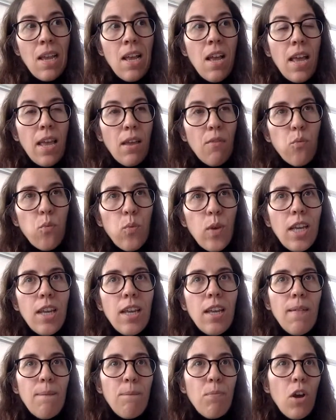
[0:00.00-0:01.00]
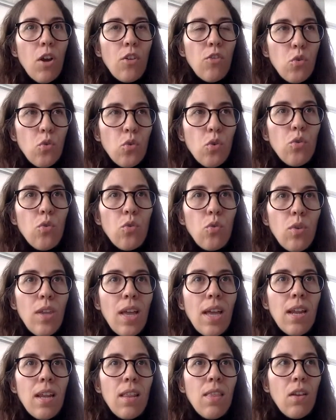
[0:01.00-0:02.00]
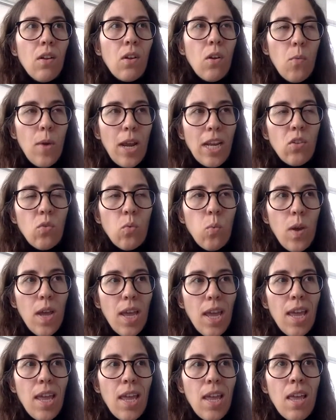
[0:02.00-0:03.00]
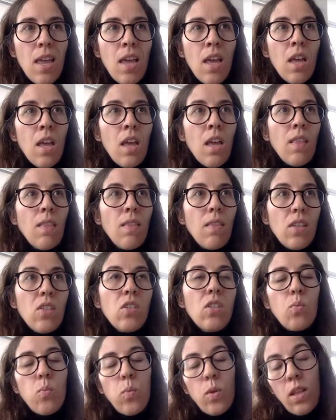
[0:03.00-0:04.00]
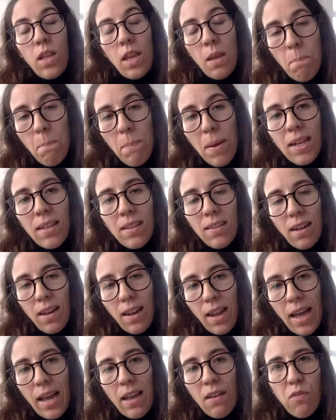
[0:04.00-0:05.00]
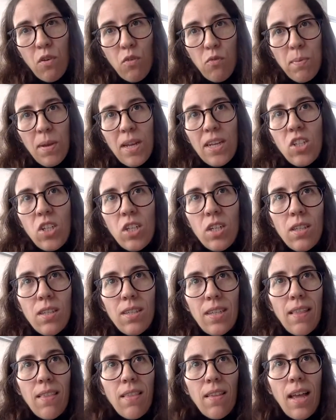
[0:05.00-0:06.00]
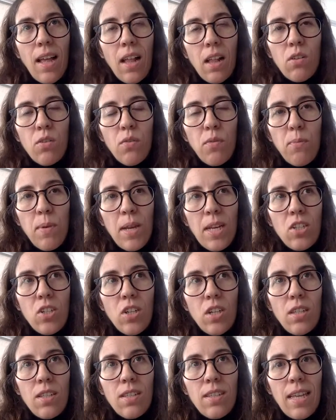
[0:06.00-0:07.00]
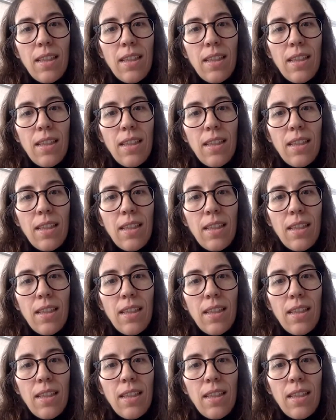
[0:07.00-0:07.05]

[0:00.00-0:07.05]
If we don't do that in the correct way, this will impact the life of patients and the health of patients.